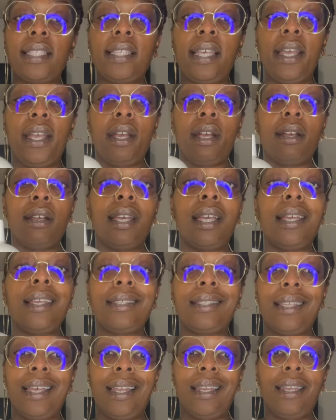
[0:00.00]
hair, it's
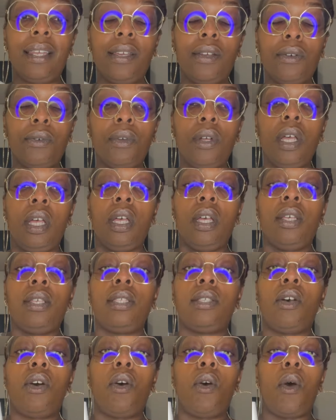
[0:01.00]
that deal.
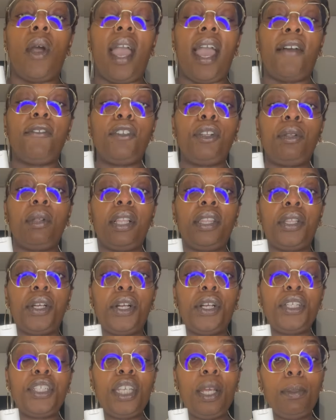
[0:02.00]
So after the
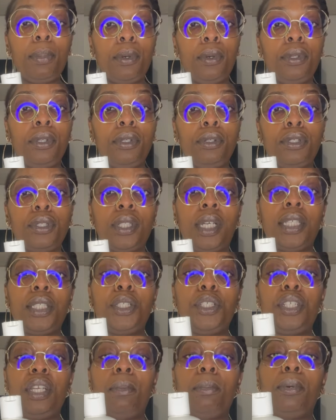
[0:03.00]
3rd shampoo, the neutralizing
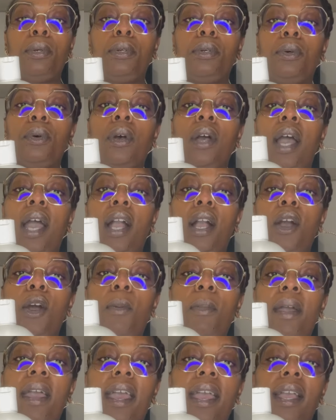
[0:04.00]
shampoo, I go
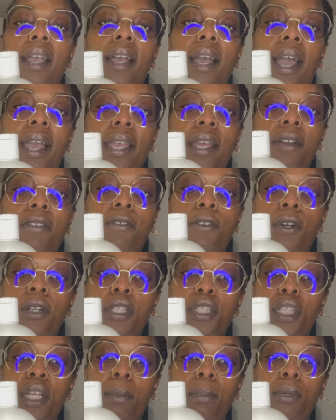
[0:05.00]
back, I hit a 4th
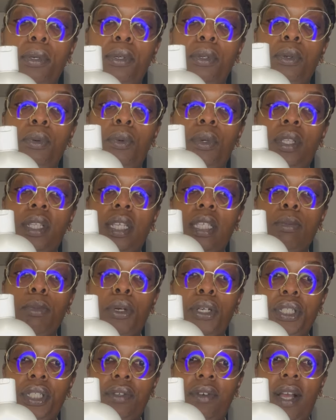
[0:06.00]
shampoo with this
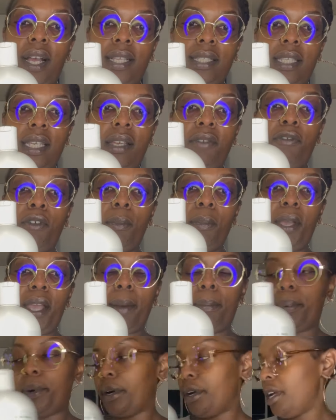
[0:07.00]
moisturizing from
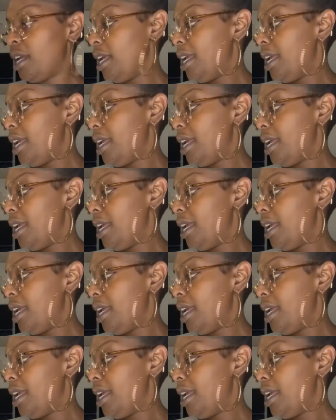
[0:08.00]
Pamper,